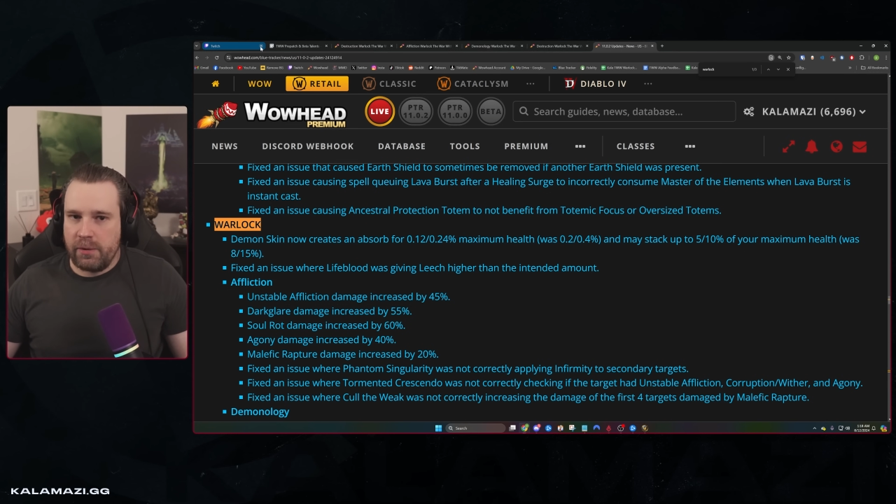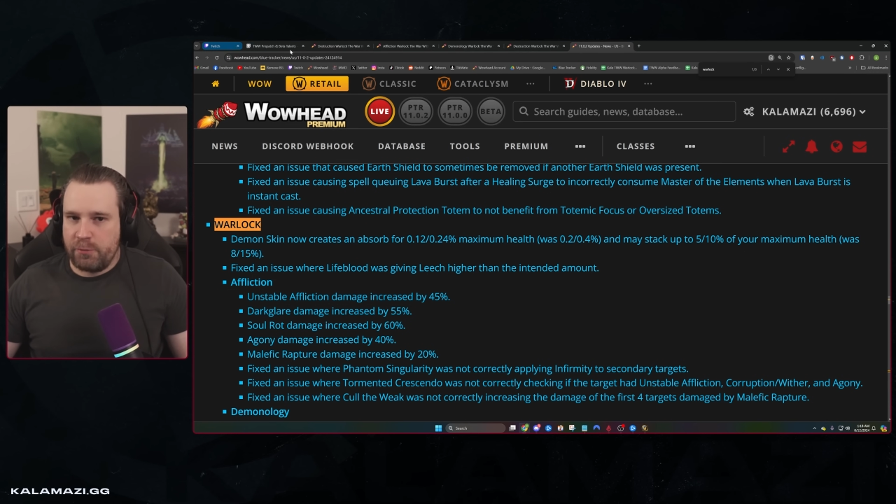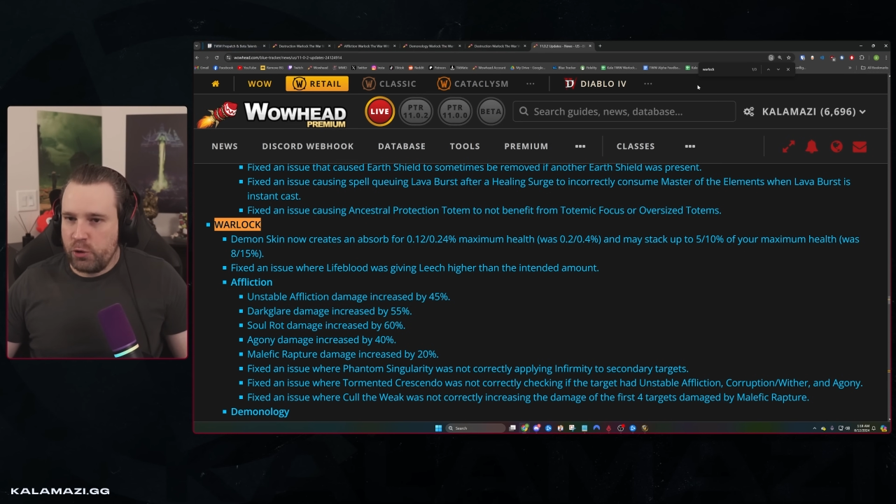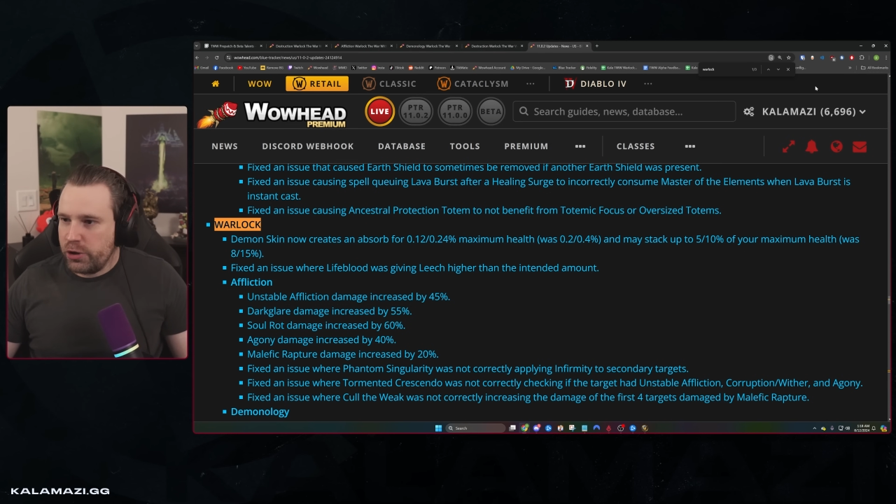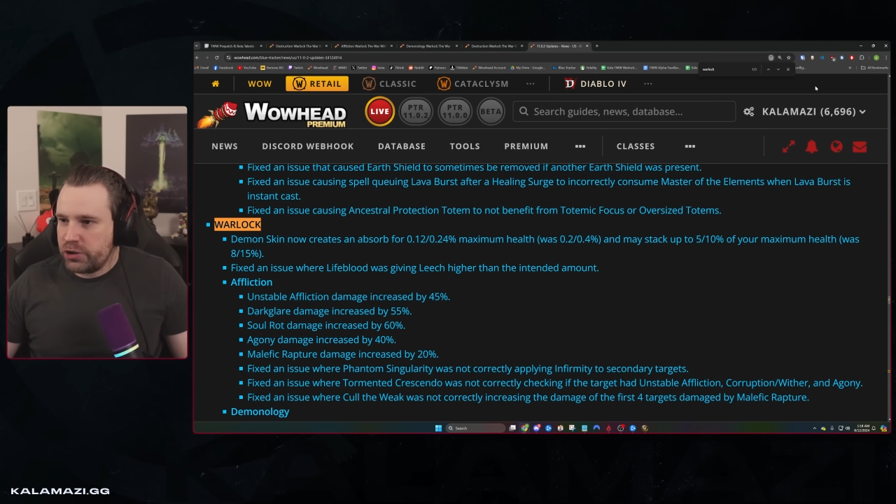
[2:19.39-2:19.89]

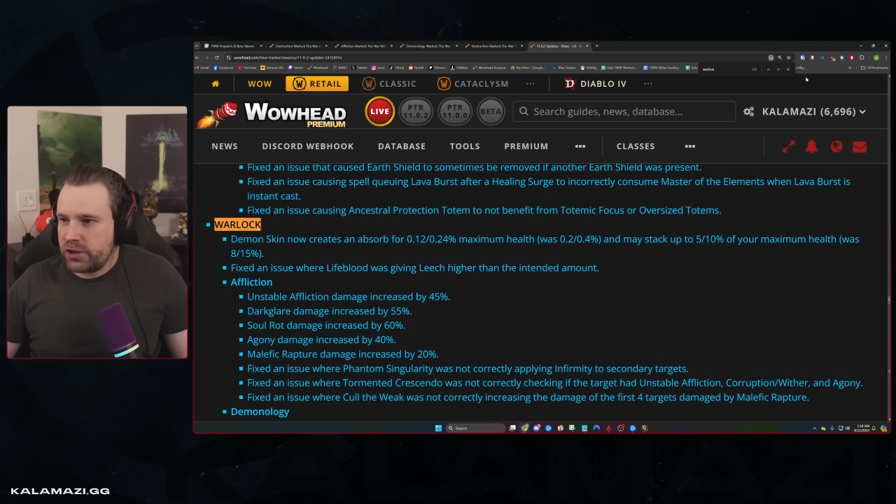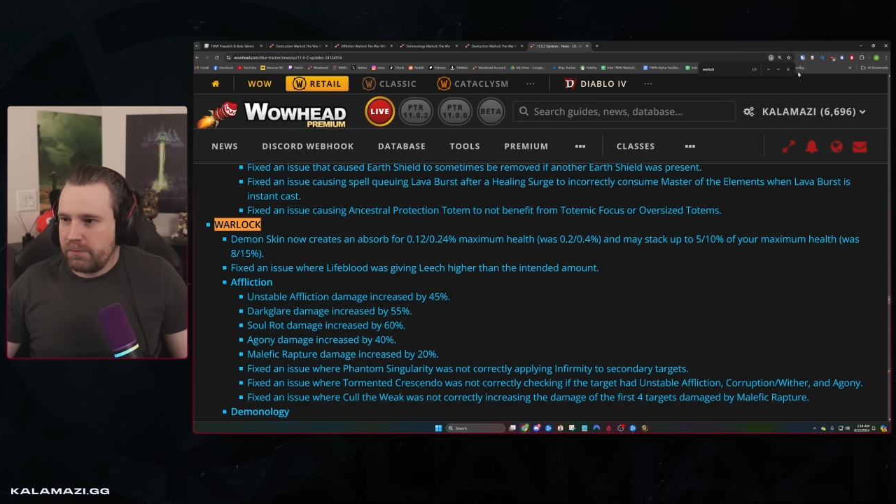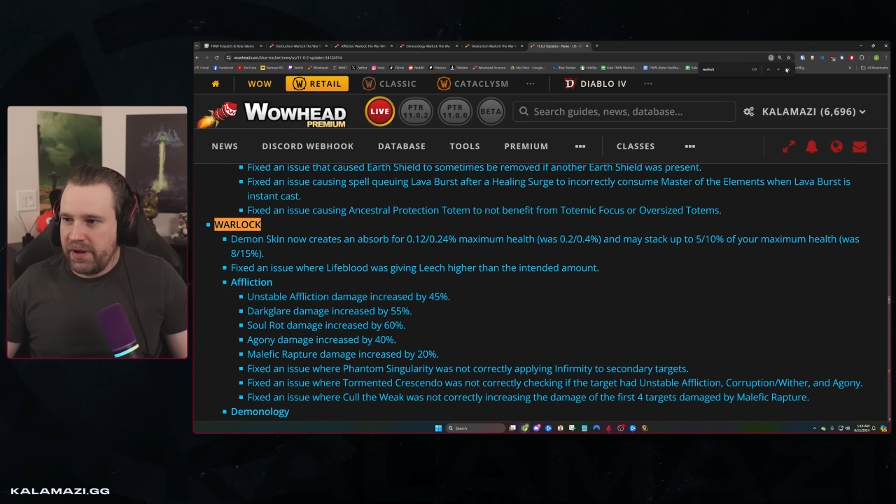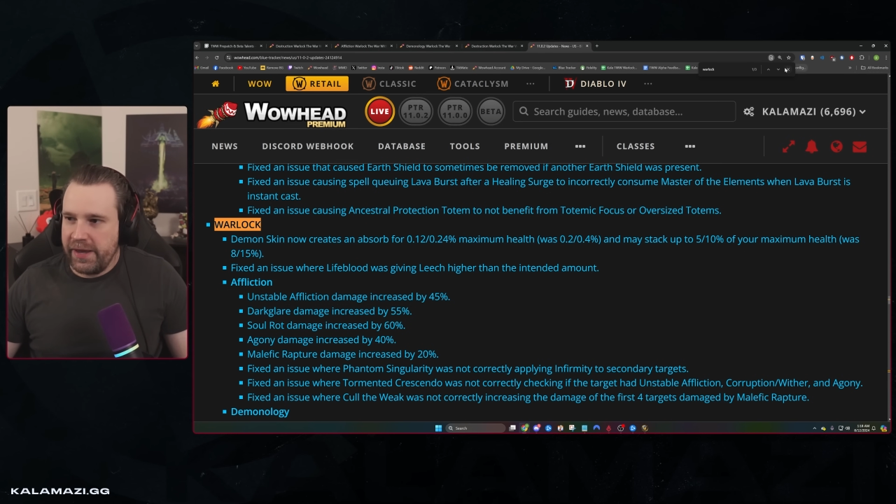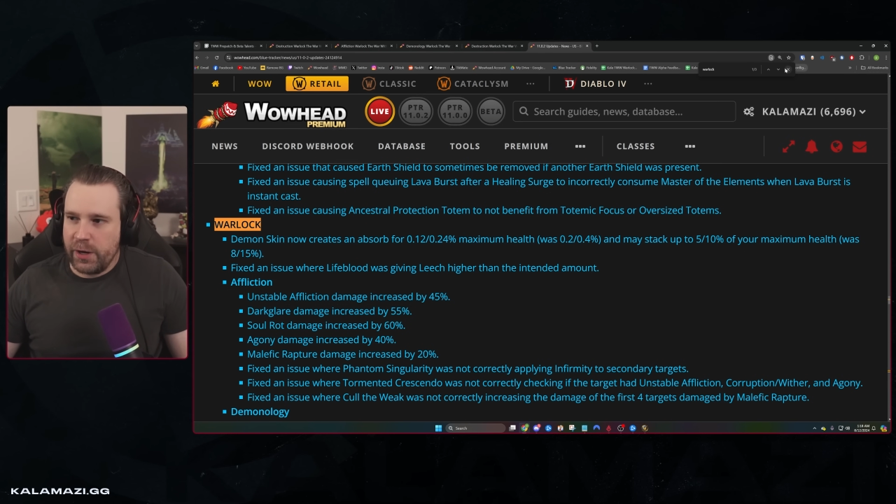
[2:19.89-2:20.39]
pushed to
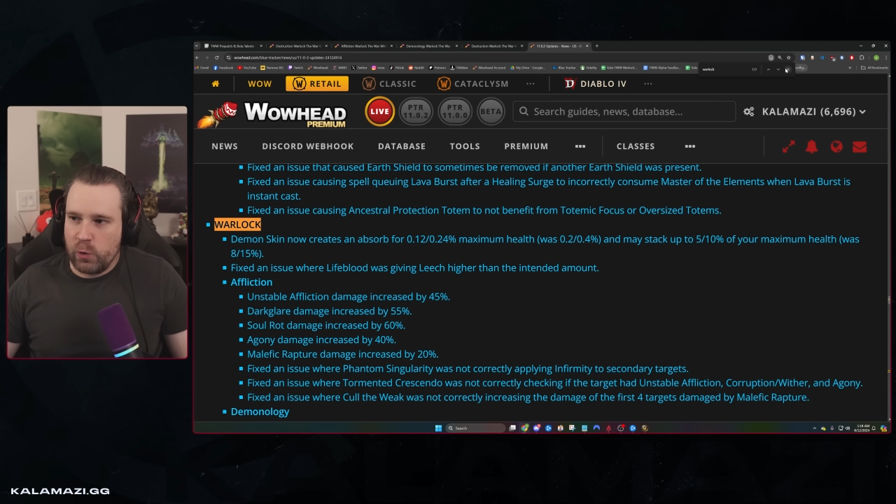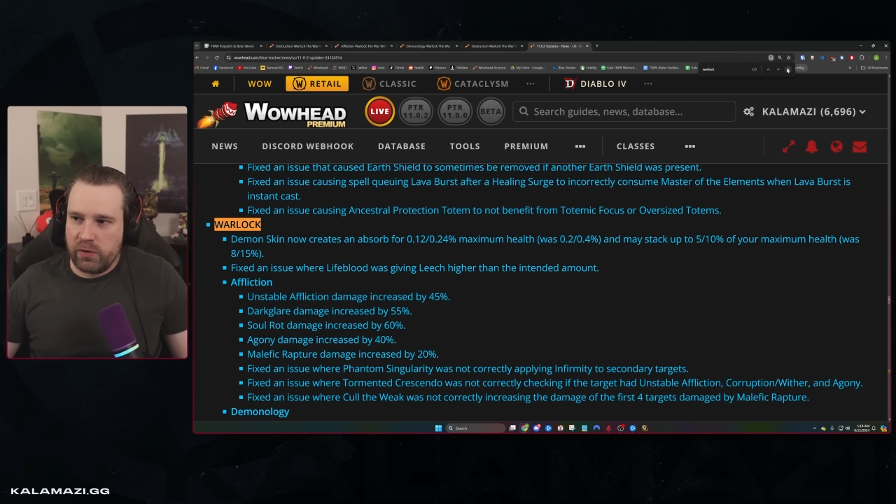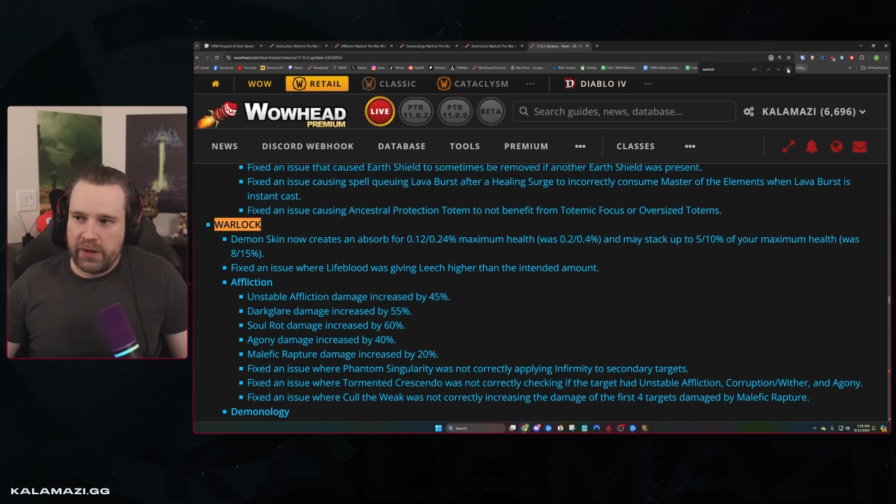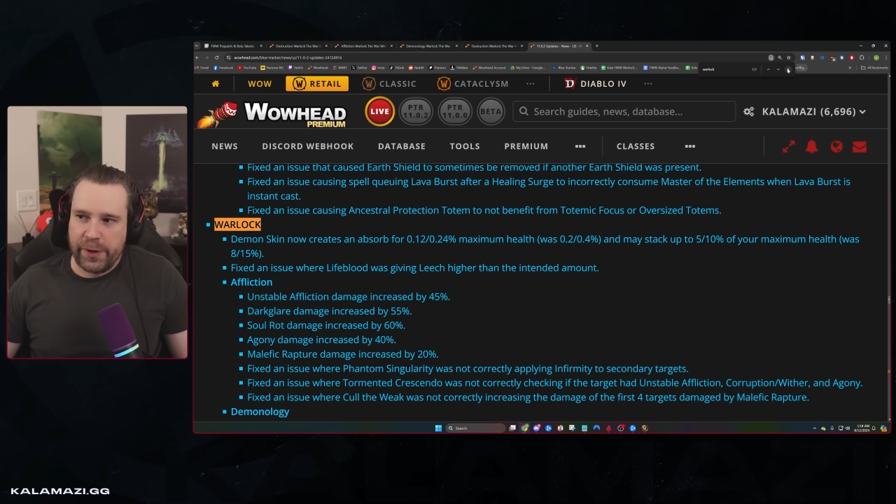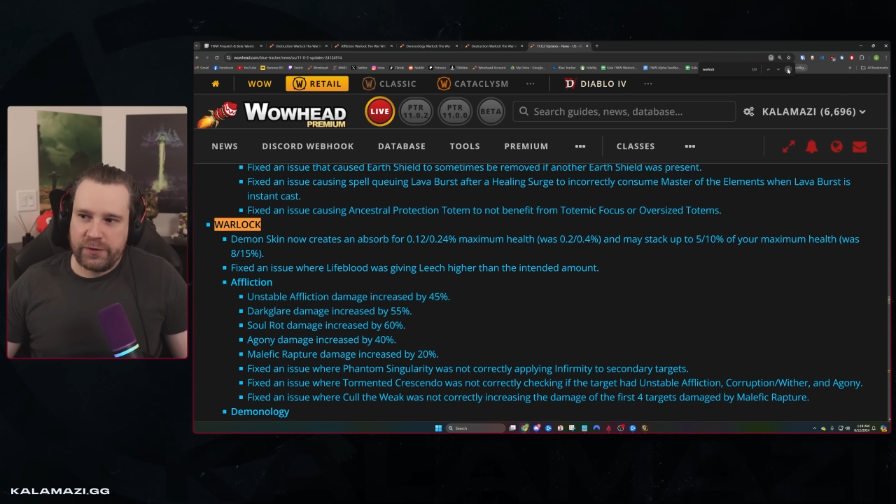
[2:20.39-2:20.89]
beta over
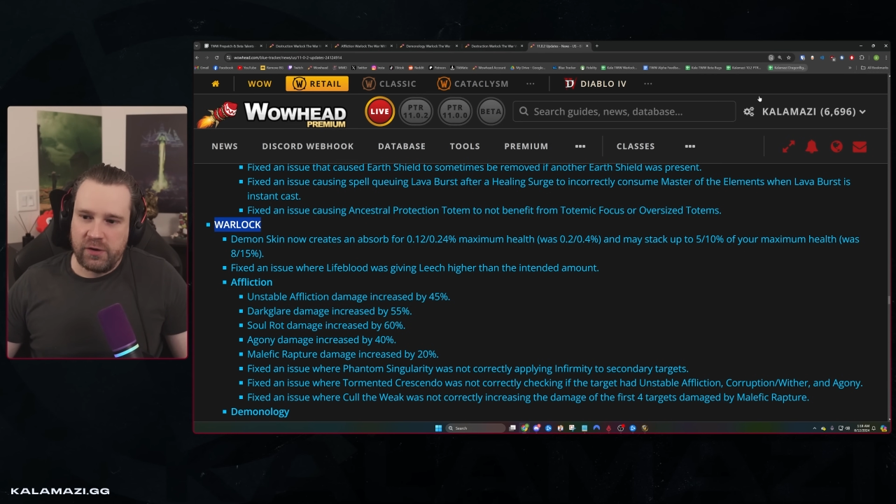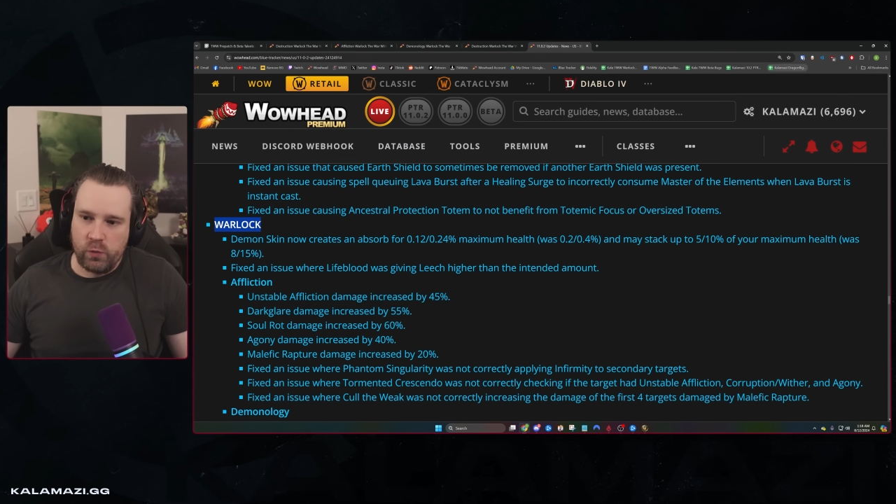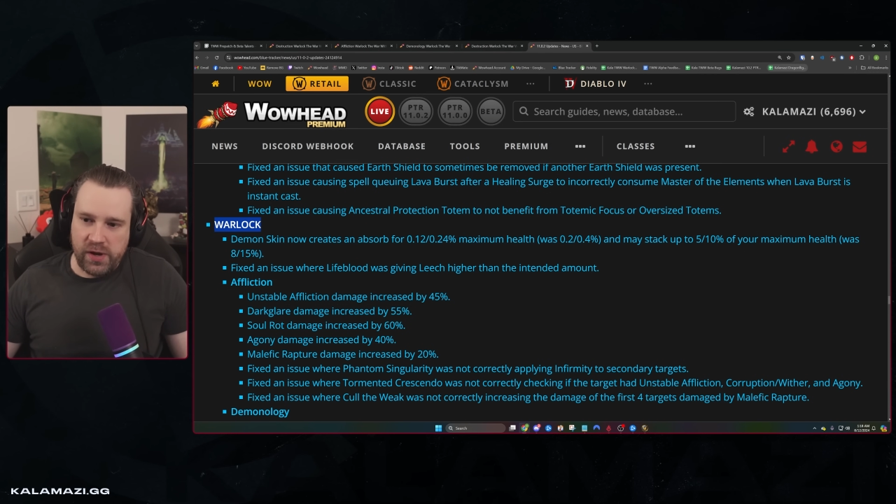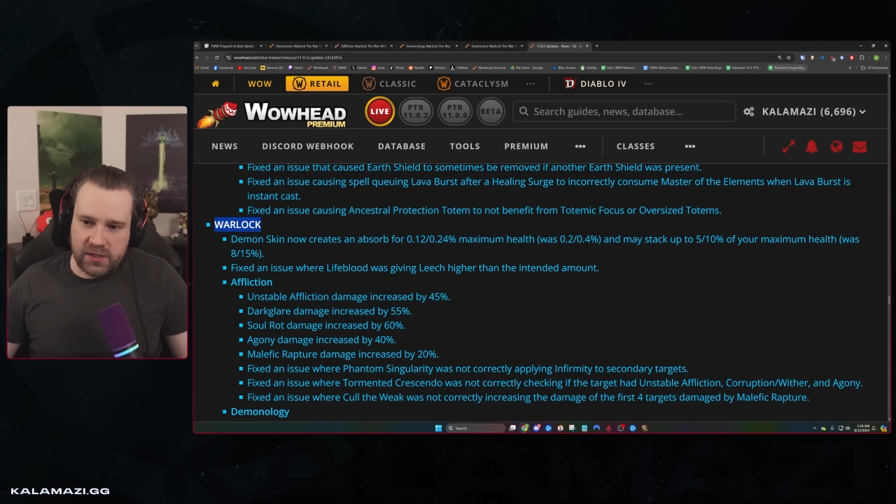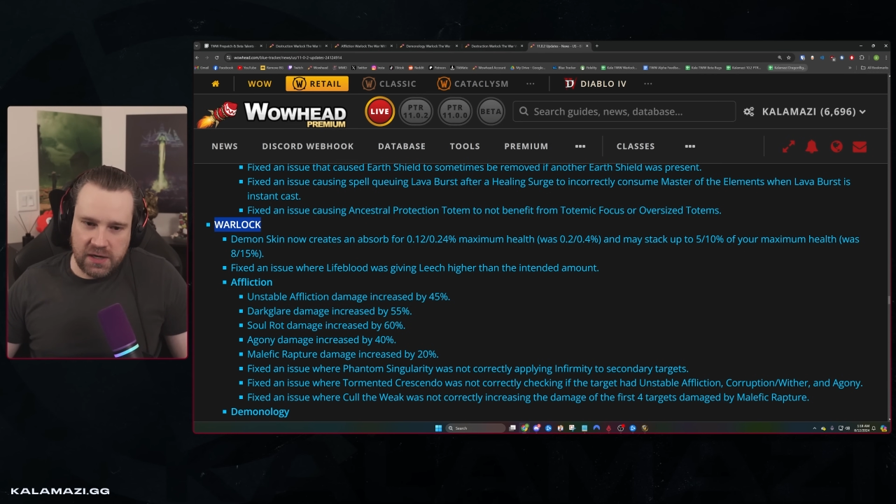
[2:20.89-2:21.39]
the last few weeks,